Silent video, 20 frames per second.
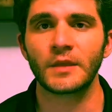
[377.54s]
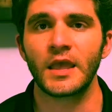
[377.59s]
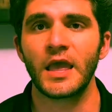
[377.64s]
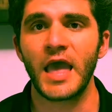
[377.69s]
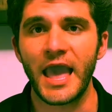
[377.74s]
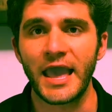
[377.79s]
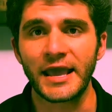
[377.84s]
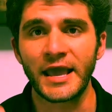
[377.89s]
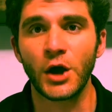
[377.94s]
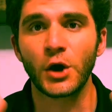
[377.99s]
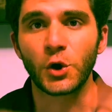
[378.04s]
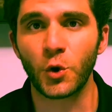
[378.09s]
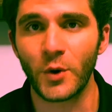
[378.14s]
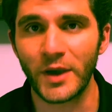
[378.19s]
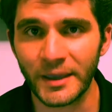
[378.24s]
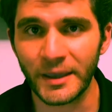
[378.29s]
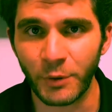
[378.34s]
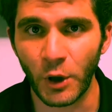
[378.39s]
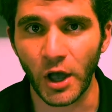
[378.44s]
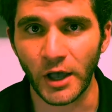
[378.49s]
Hey,
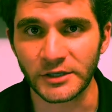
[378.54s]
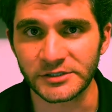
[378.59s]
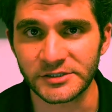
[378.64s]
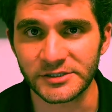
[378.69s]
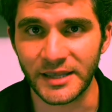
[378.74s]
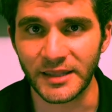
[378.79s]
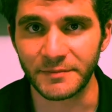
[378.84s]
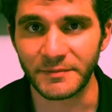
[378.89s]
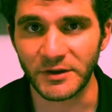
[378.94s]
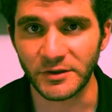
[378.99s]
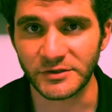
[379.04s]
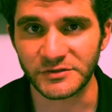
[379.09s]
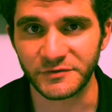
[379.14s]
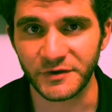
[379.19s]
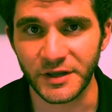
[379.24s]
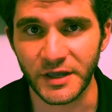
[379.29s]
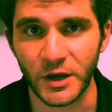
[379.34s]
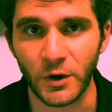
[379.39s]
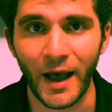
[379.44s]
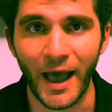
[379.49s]
quick pause in the middle of this
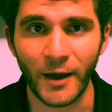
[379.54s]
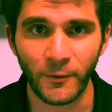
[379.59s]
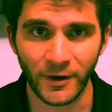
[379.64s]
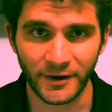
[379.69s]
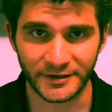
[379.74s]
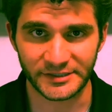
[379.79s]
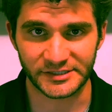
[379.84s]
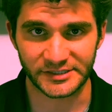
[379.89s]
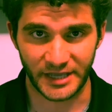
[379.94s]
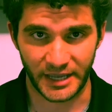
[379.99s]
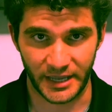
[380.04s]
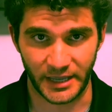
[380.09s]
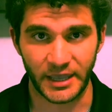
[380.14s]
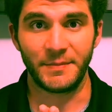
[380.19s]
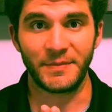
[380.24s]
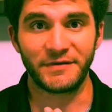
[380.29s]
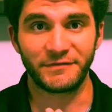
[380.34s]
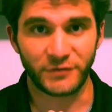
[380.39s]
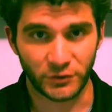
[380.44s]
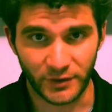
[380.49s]
video. I wanted to say,
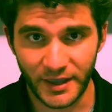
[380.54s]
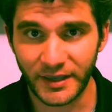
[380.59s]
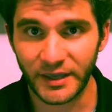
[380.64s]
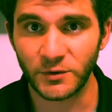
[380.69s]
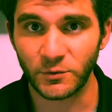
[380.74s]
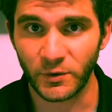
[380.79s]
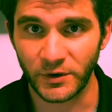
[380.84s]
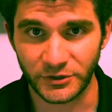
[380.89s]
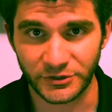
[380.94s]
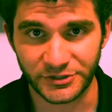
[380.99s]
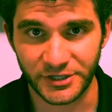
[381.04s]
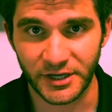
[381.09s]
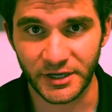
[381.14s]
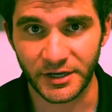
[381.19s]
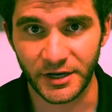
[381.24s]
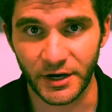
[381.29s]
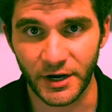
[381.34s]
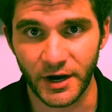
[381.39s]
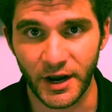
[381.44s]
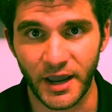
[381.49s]
if you're liking what you're seeing
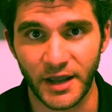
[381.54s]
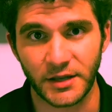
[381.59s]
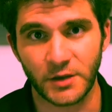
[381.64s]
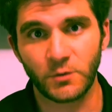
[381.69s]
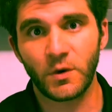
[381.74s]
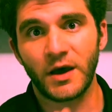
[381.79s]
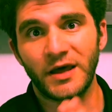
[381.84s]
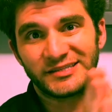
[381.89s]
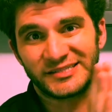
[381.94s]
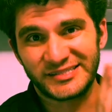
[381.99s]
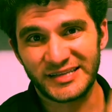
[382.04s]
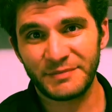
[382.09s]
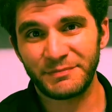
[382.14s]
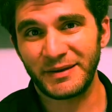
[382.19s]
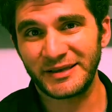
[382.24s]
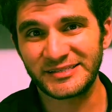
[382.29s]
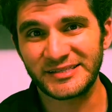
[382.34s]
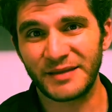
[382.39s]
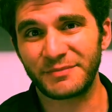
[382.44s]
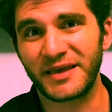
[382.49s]
here and you want a
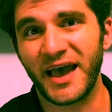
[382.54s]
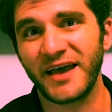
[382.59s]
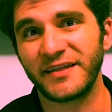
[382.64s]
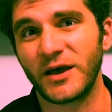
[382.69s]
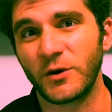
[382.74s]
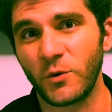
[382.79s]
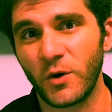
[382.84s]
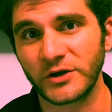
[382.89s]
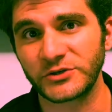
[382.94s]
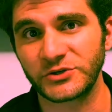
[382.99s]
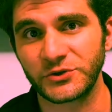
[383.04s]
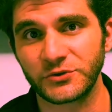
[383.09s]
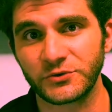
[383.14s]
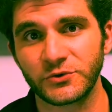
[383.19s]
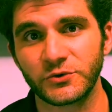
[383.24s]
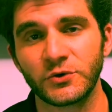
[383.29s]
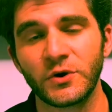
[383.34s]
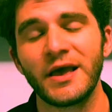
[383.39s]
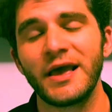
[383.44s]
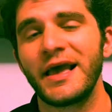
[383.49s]
step-by-step guide that walks you
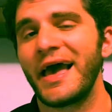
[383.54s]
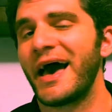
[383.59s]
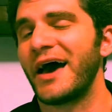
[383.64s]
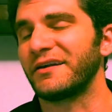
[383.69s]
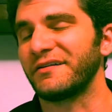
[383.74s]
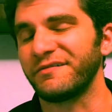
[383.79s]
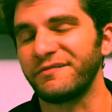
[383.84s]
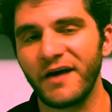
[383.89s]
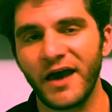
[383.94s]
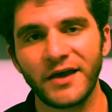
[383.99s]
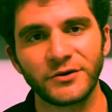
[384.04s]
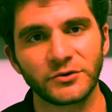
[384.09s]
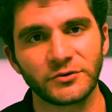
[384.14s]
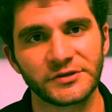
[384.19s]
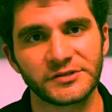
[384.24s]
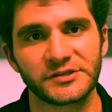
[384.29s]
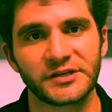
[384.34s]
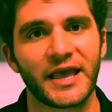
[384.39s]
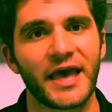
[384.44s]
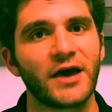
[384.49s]
through how to find your
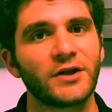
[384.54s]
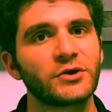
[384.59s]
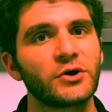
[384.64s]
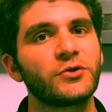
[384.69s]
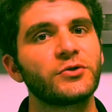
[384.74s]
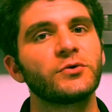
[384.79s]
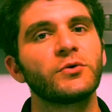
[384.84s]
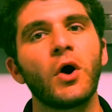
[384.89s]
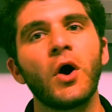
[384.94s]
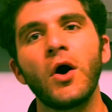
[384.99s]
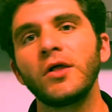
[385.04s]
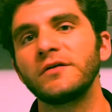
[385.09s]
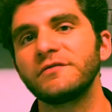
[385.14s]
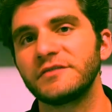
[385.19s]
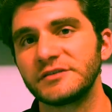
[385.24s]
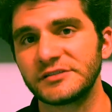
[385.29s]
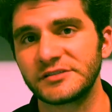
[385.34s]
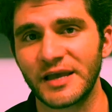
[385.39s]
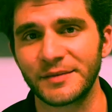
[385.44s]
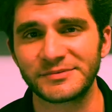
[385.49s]
listing, how to go through all of
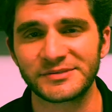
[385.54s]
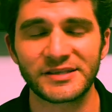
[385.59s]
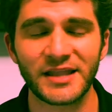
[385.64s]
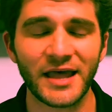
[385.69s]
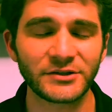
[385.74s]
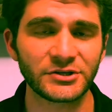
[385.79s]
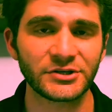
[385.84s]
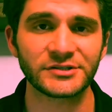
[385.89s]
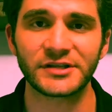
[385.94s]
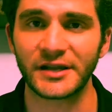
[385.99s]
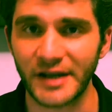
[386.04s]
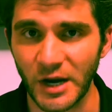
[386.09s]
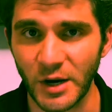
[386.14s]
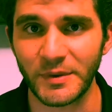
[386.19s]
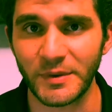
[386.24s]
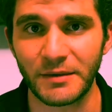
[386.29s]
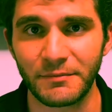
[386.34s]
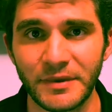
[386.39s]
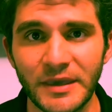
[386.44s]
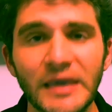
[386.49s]
these steps, not just on
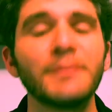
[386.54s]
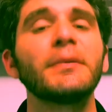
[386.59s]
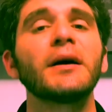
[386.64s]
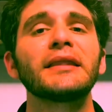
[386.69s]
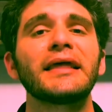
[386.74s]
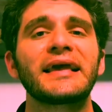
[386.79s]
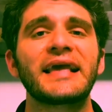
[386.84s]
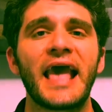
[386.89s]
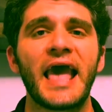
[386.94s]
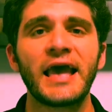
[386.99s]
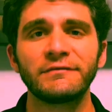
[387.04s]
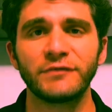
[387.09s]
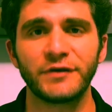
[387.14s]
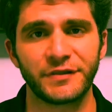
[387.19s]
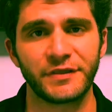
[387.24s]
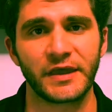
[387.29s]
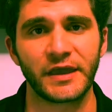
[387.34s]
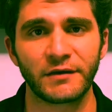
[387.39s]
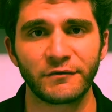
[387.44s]
Airbnb, but like everything.